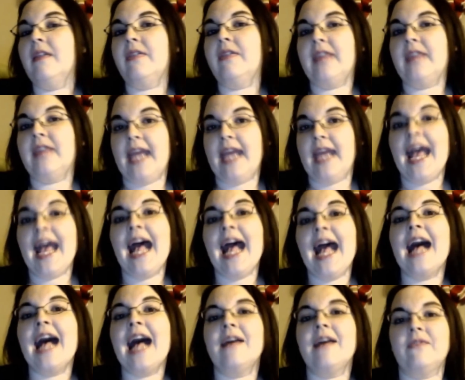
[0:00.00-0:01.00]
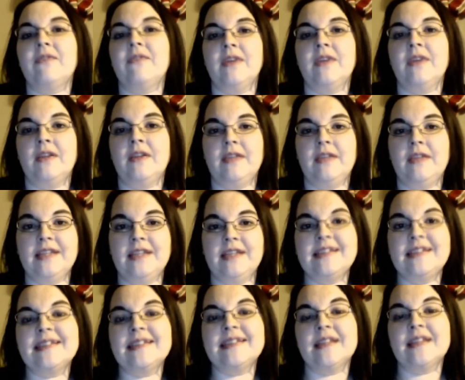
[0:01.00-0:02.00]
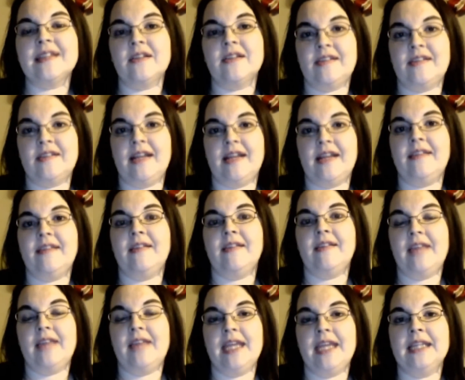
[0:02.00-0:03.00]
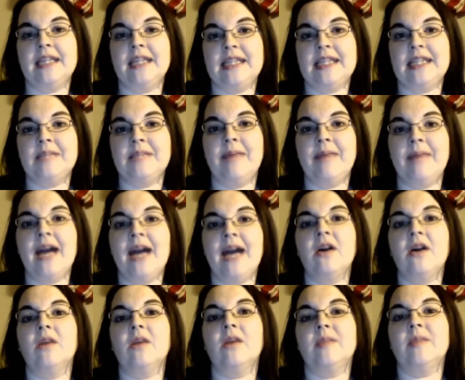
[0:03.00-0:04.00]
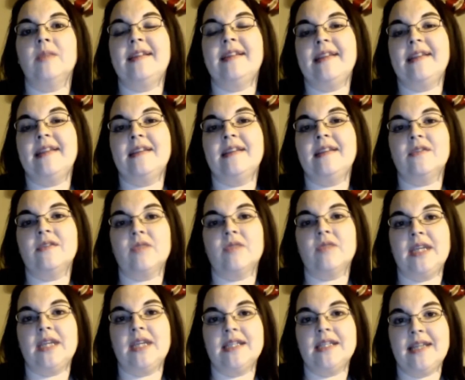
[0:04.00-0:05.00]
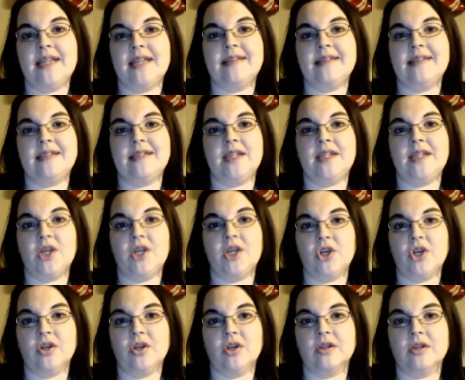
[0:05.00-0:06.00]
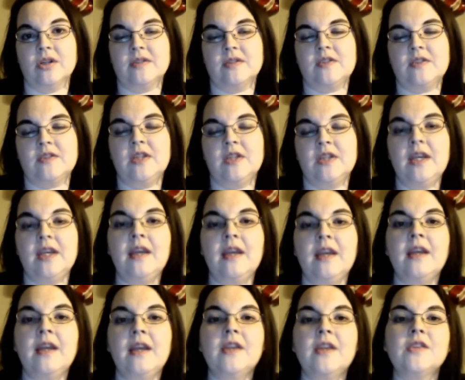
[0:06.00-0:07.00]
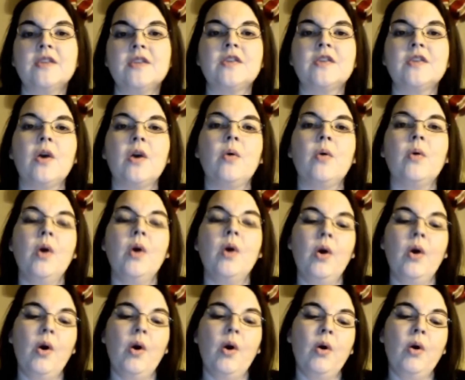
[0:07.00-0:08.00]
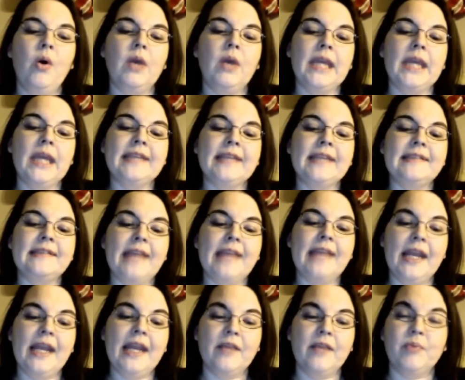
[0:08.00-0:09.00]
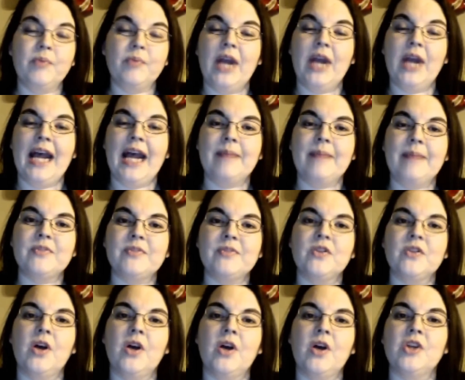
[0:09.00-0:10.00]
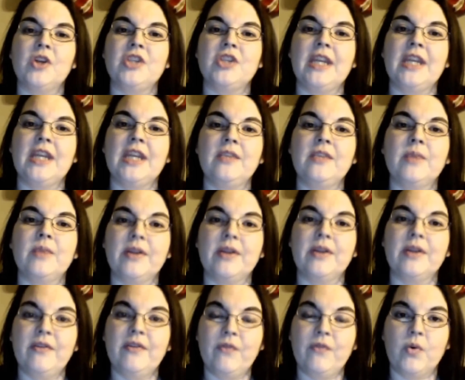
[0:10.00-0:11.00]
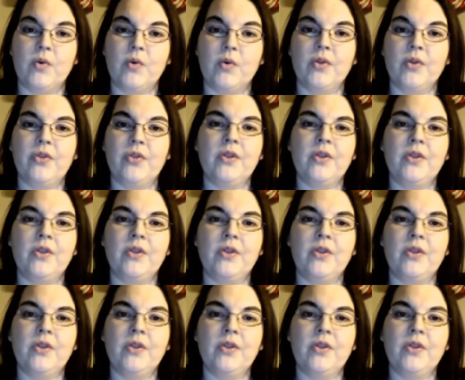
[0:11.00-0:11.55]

they have these skill sets that they can lean back on when sensory intensity occurs. So instead of perhaps on January 4th